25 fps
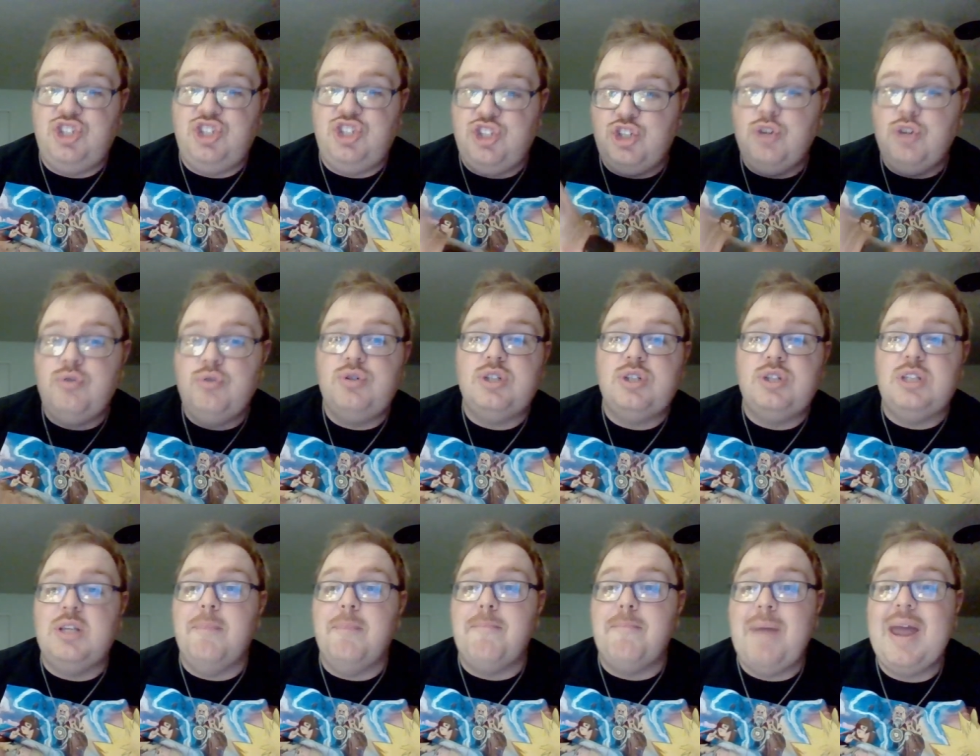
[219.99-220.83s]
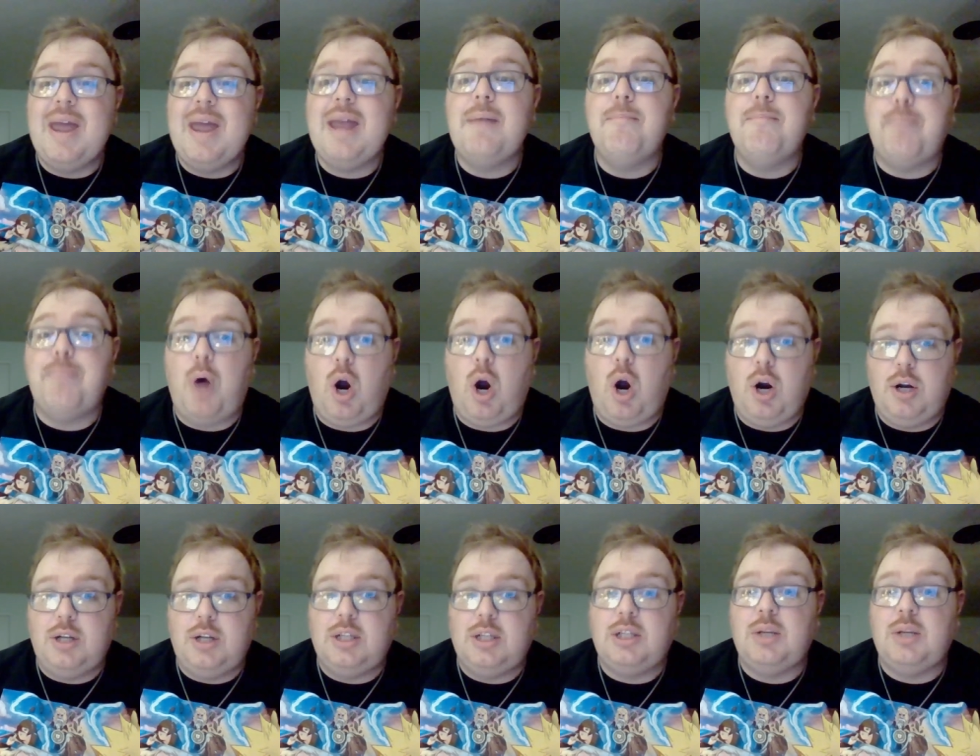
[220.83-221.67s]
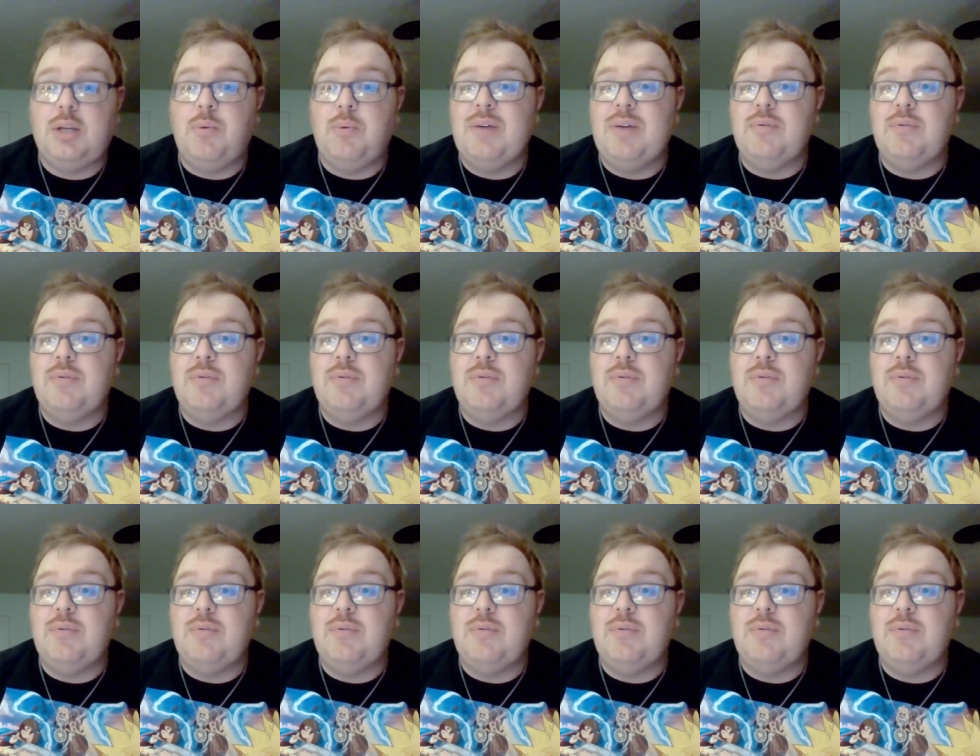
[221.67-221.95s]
juice, the main part we,